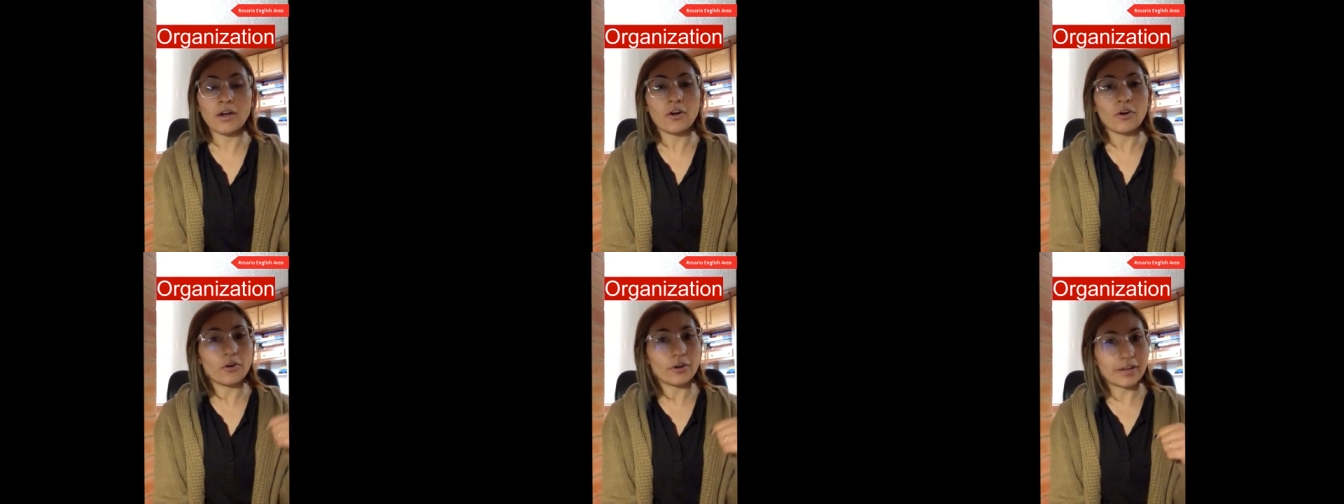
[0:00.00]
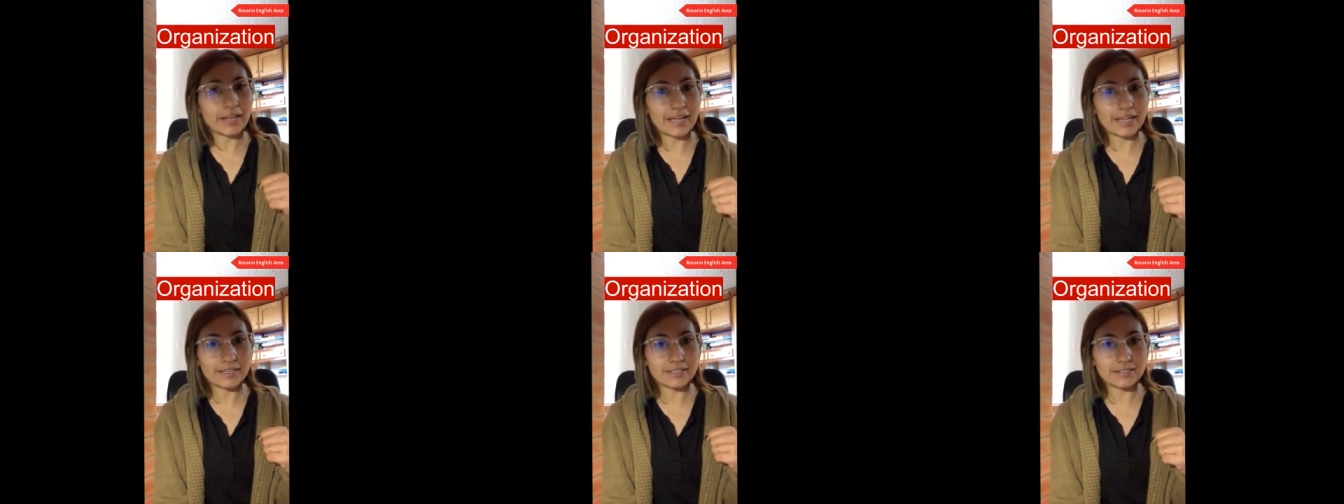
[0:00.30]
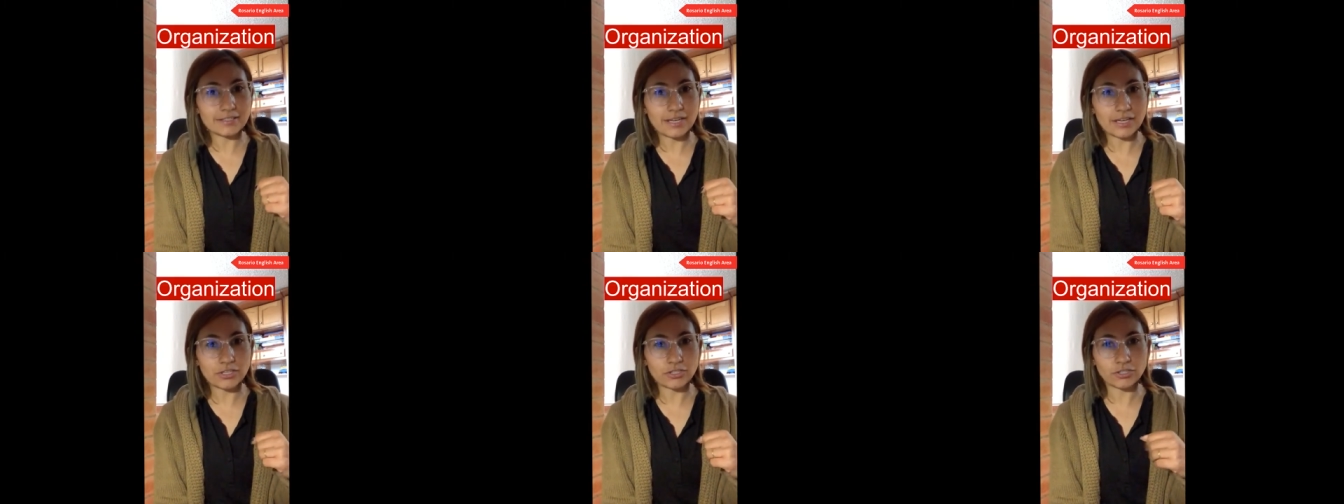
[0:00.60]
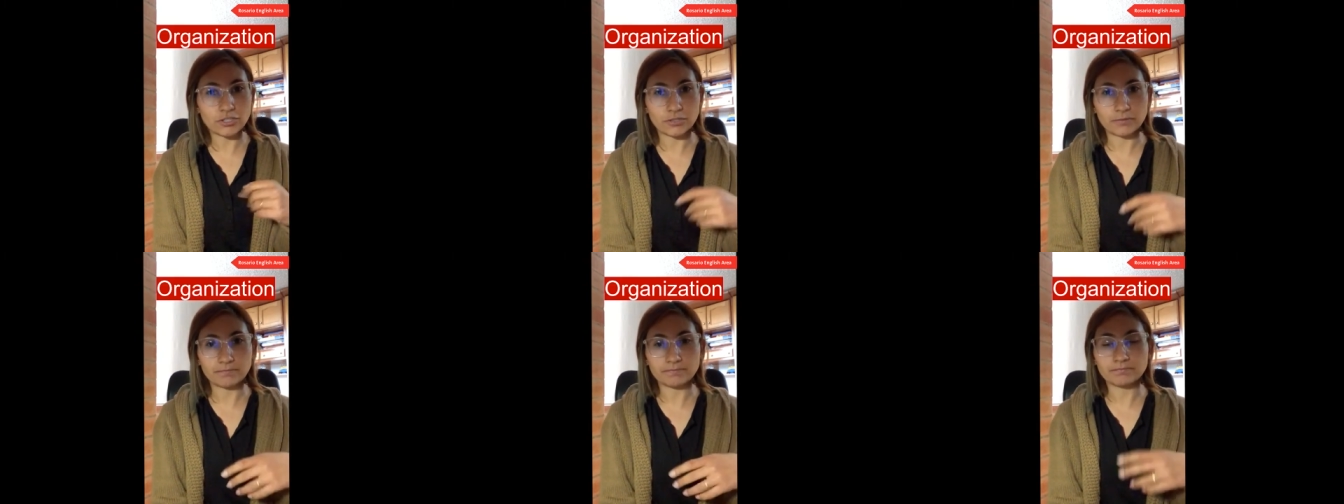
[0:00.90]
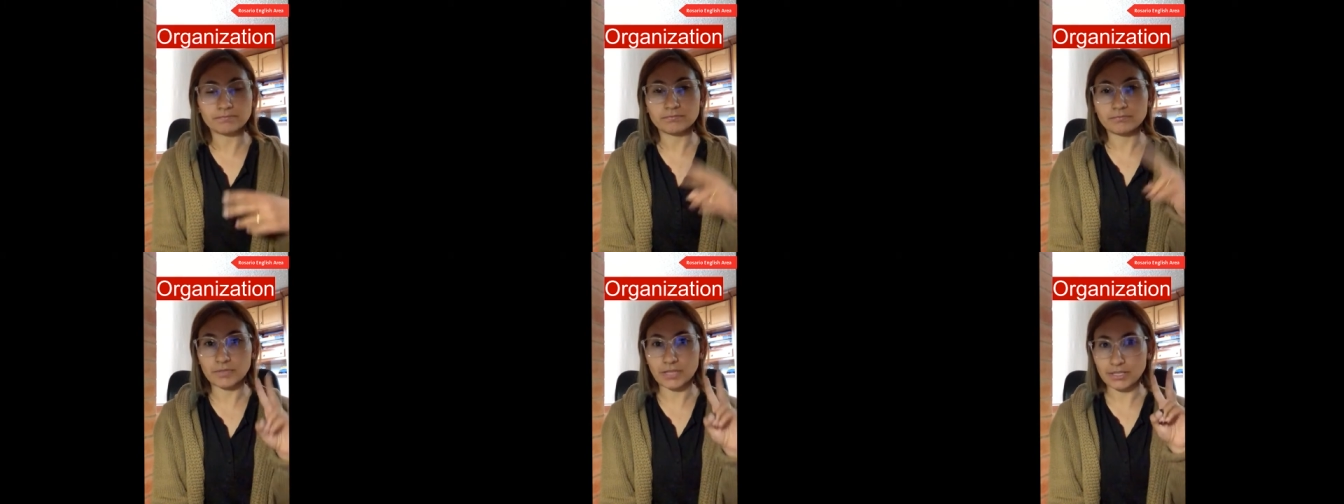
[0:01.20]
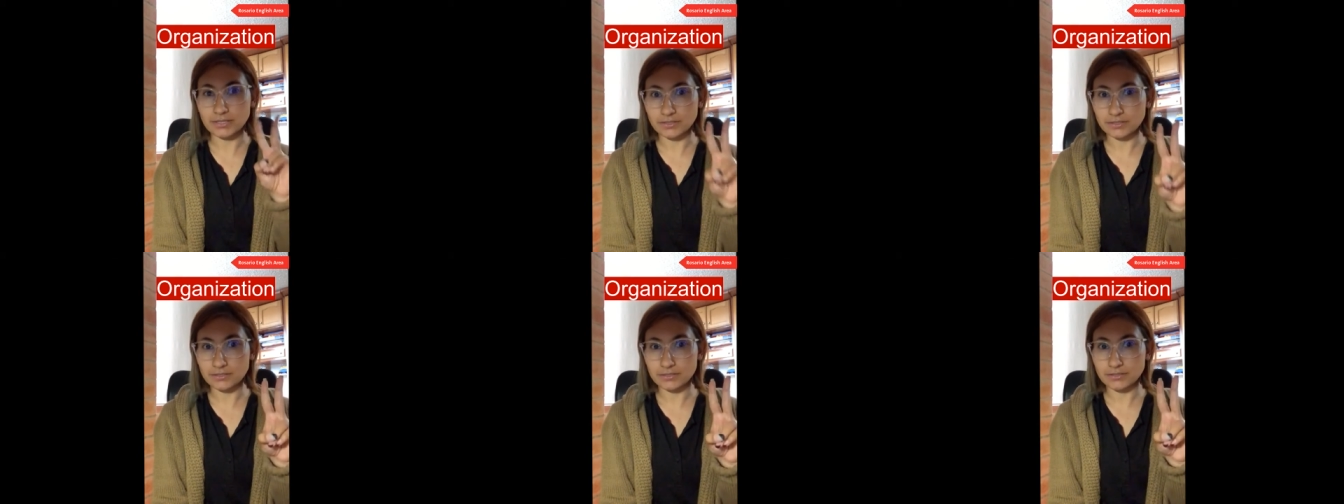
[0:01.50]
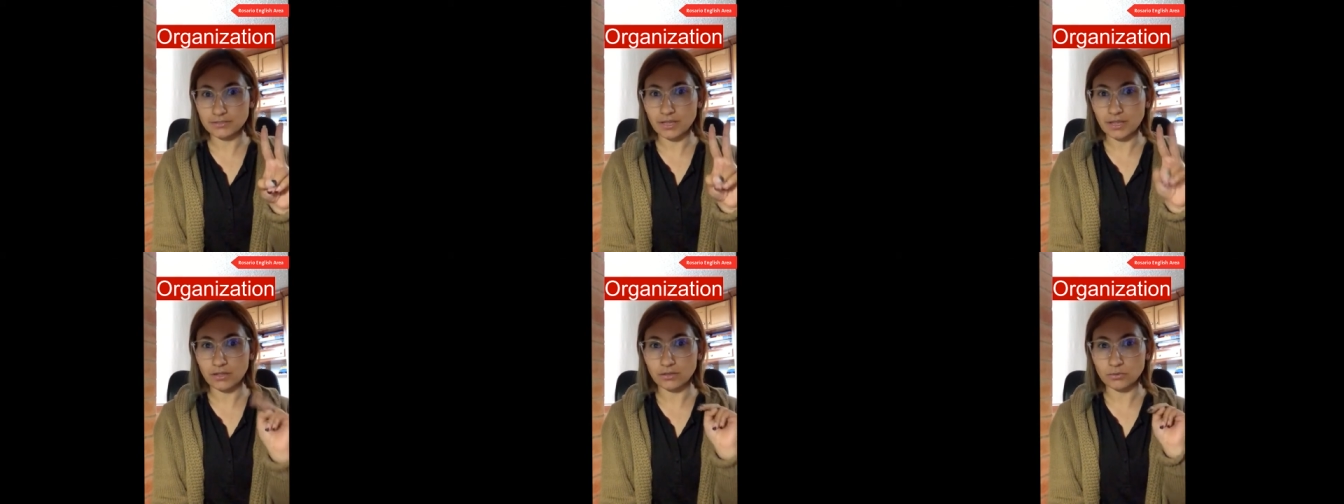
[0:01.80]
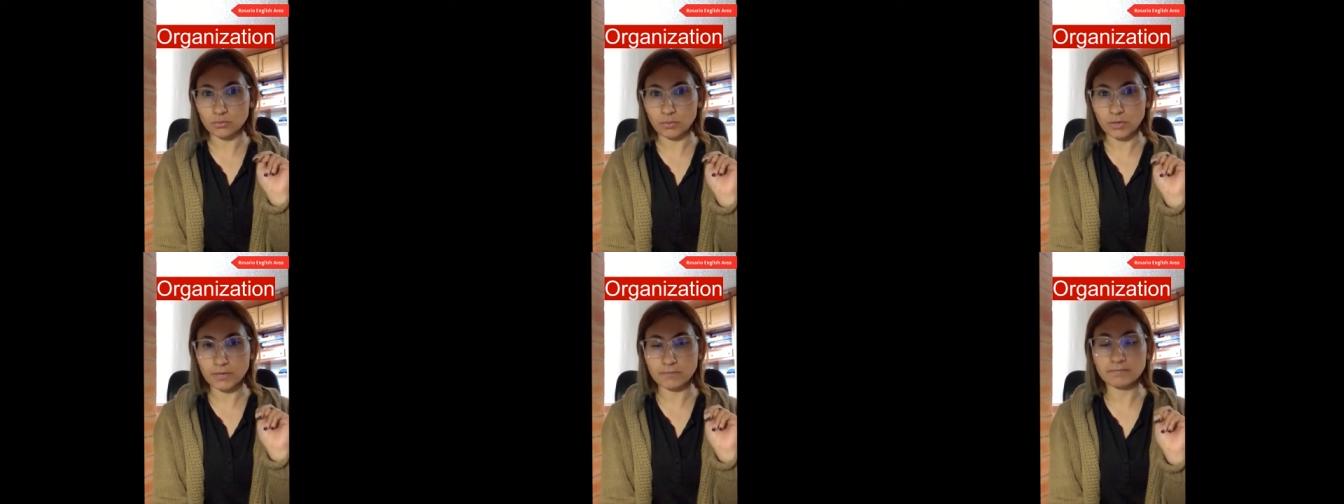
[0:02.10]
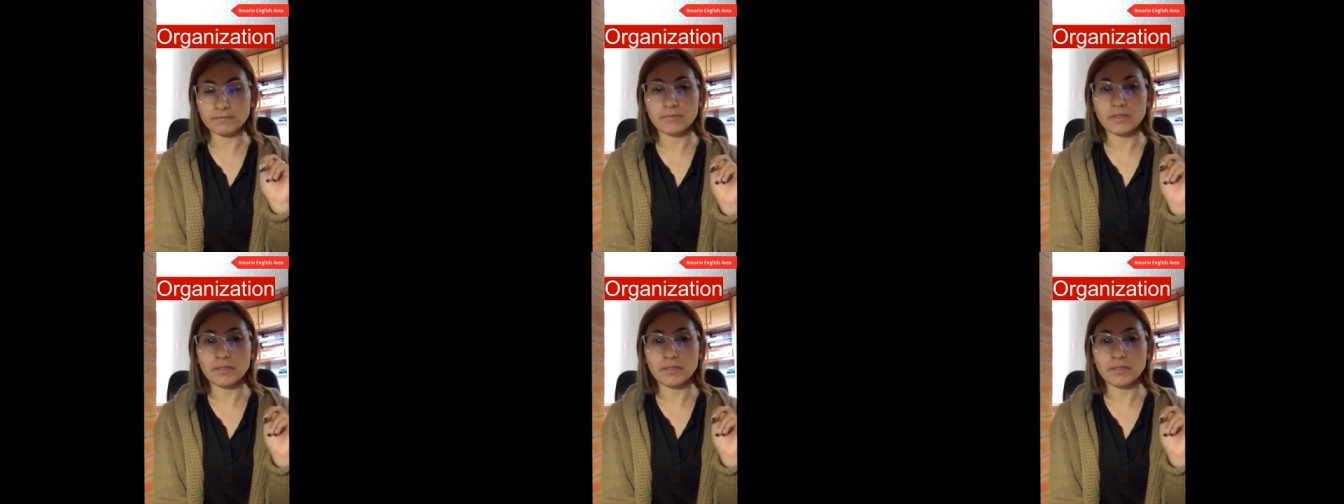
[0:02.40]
Organization, that's the second one.